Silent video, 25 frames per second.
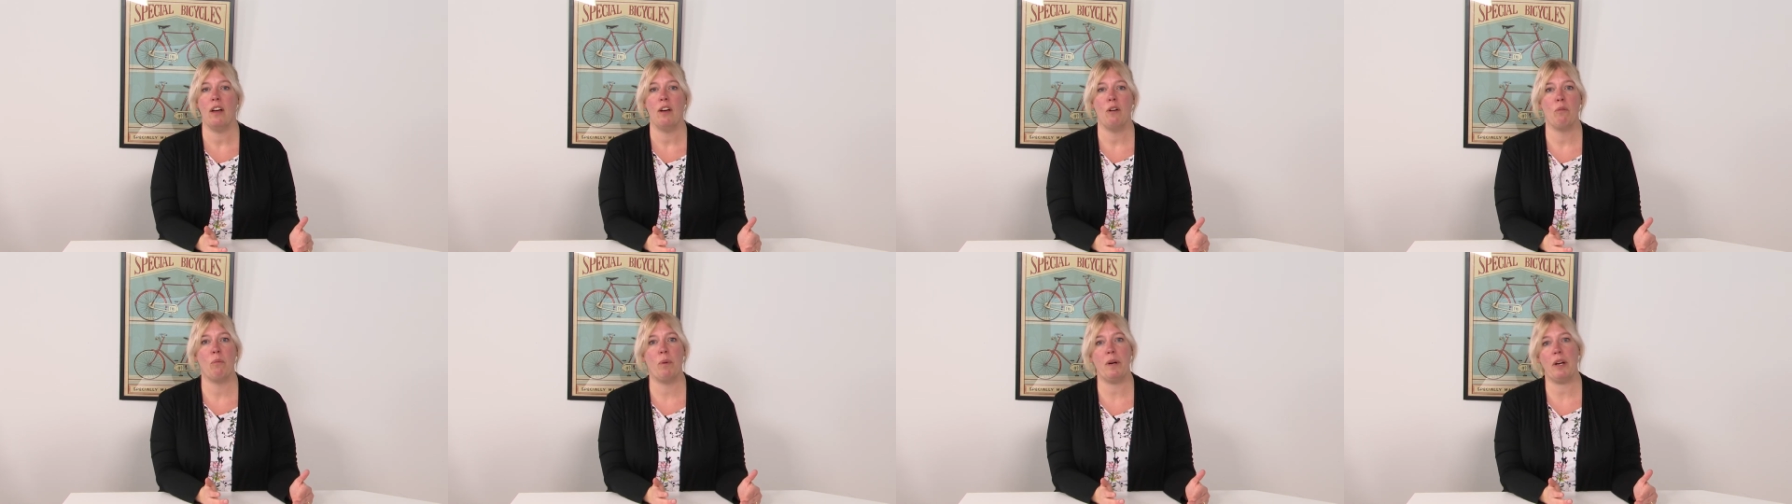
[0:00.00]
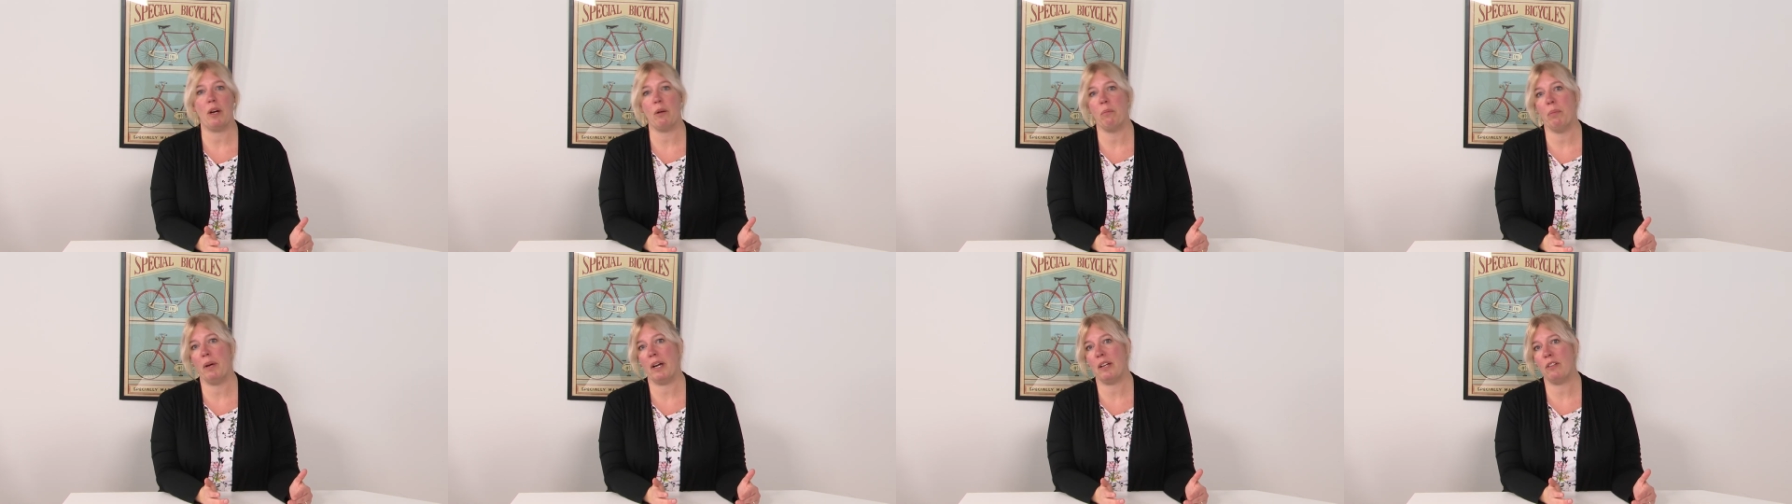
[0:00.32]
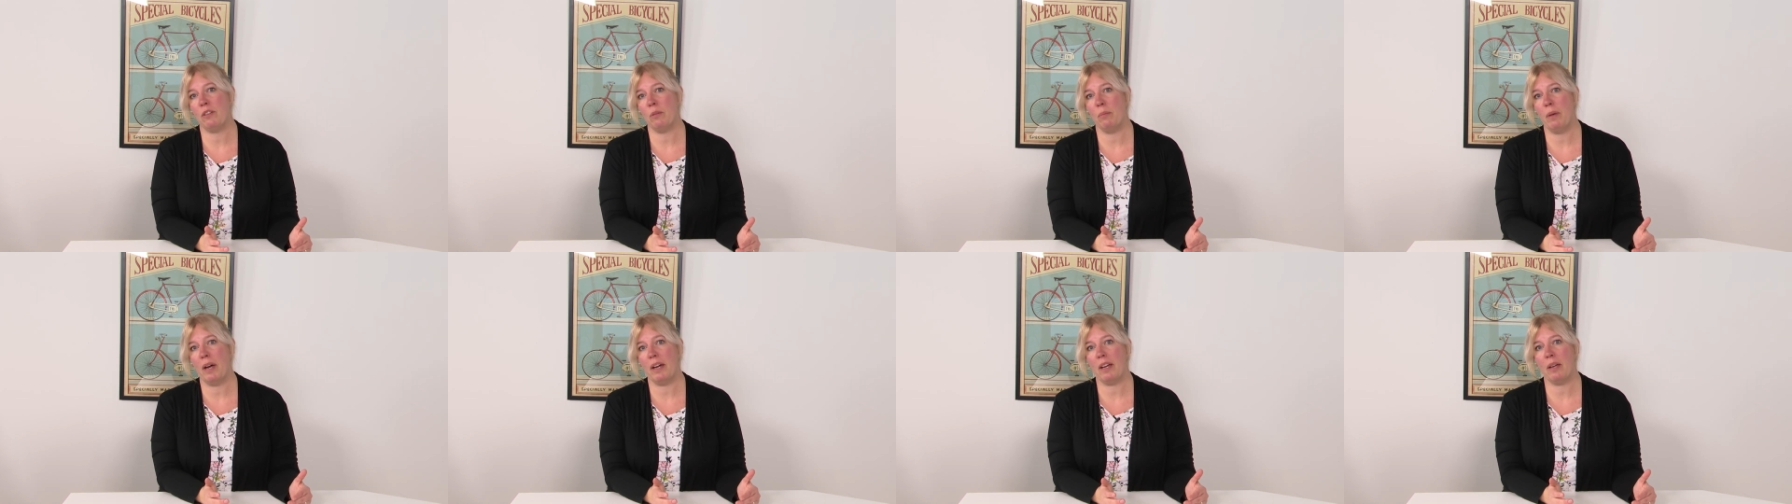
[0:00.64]
we are
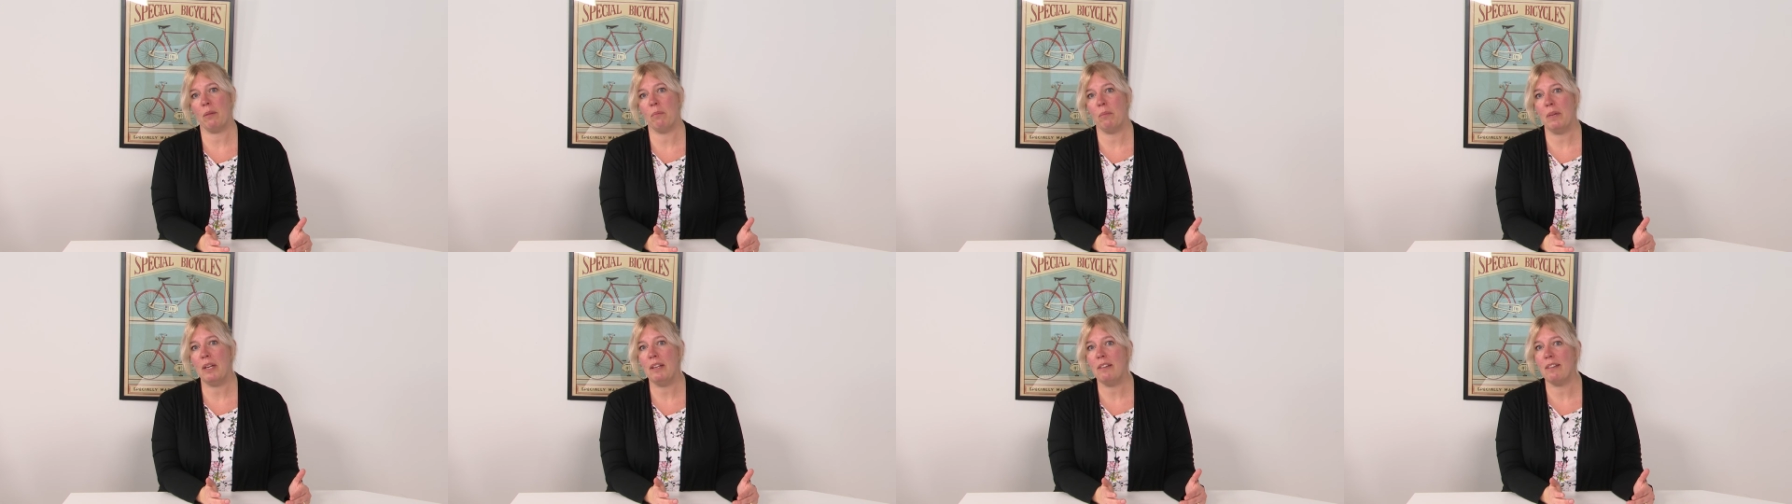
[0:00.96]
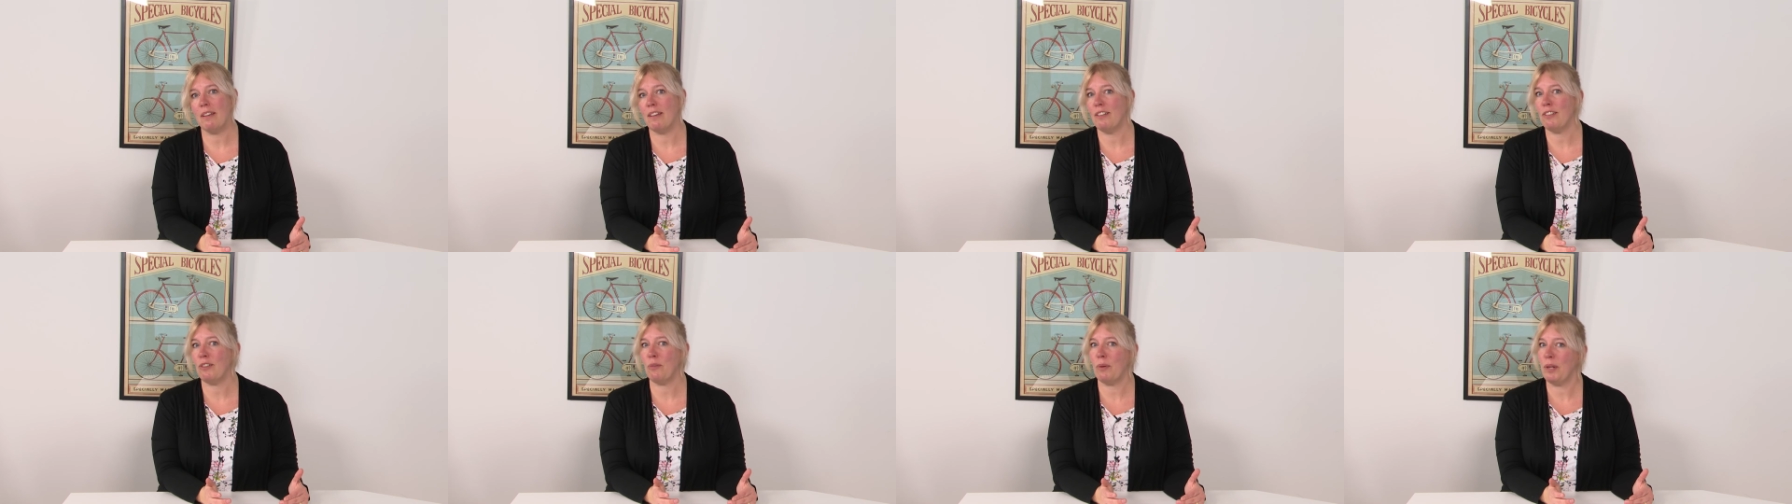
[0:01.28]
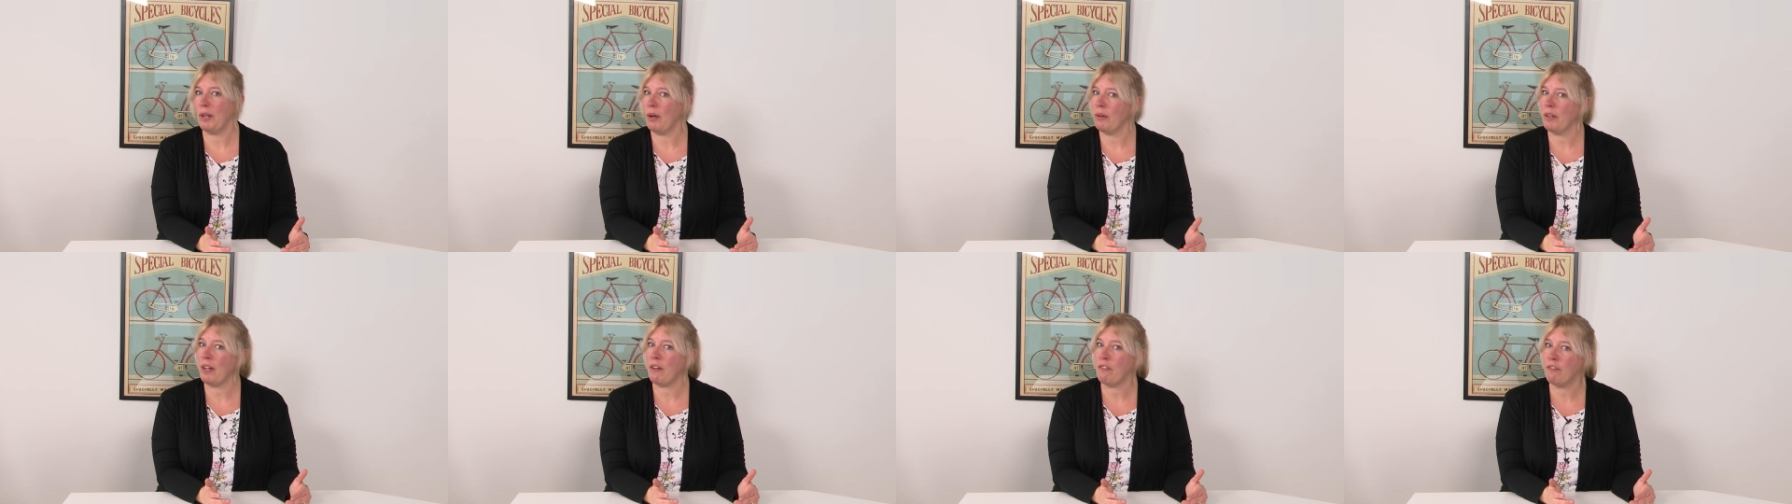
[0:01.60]
back-to-back in meetings and we
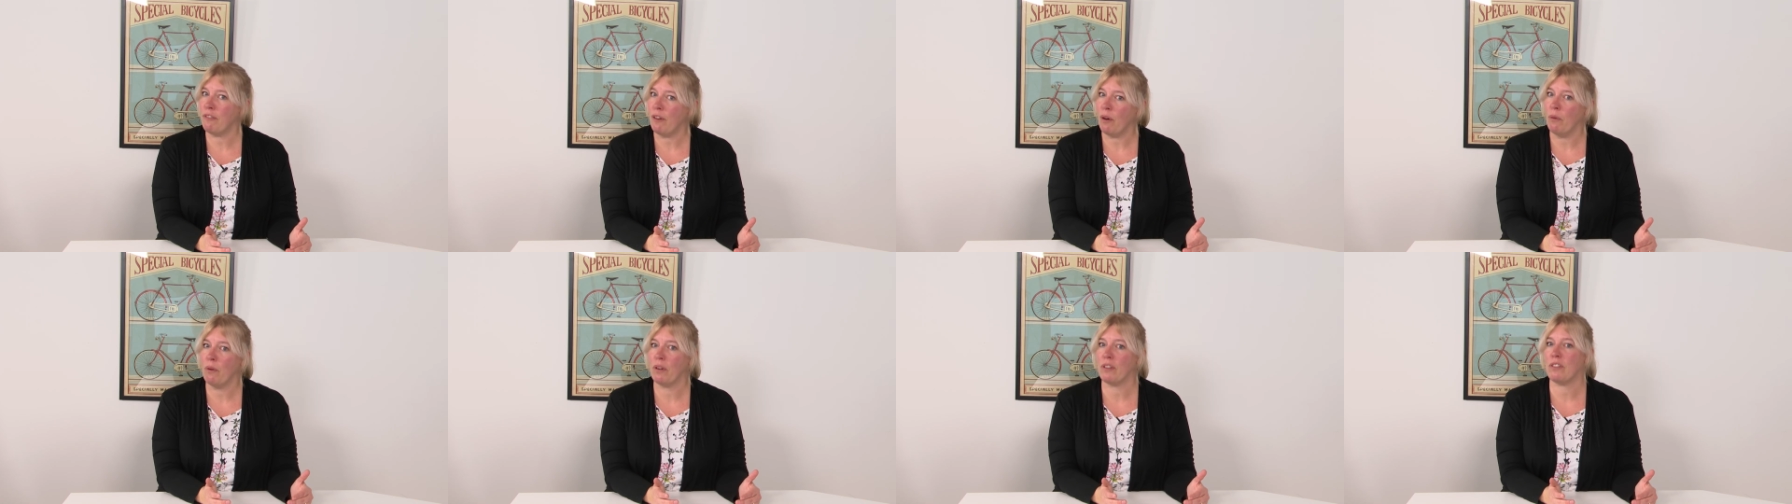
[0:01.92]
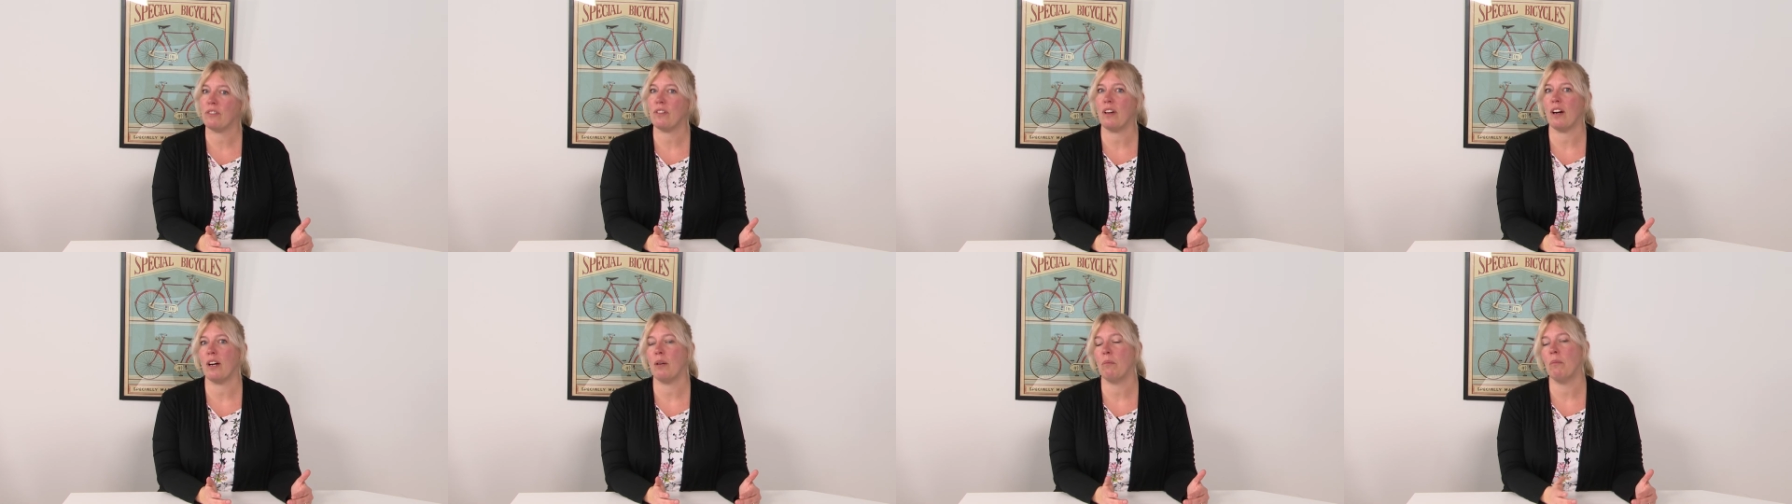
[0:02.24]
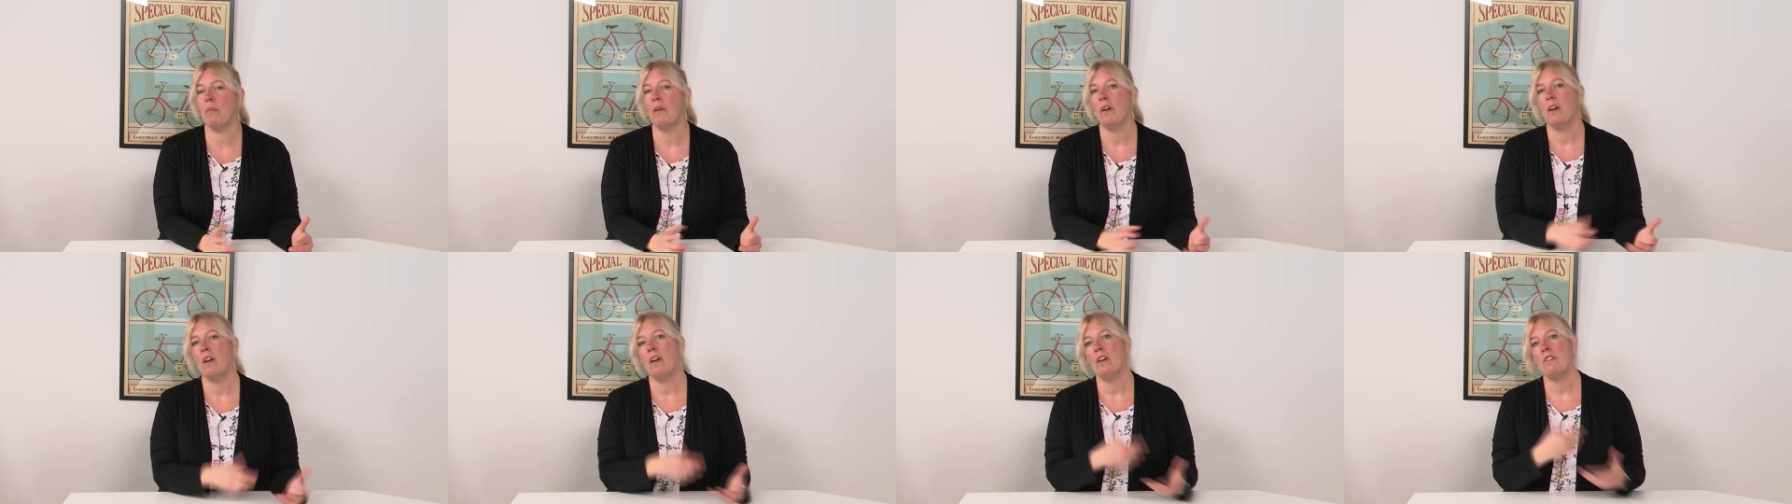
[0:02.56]
don't have focus time.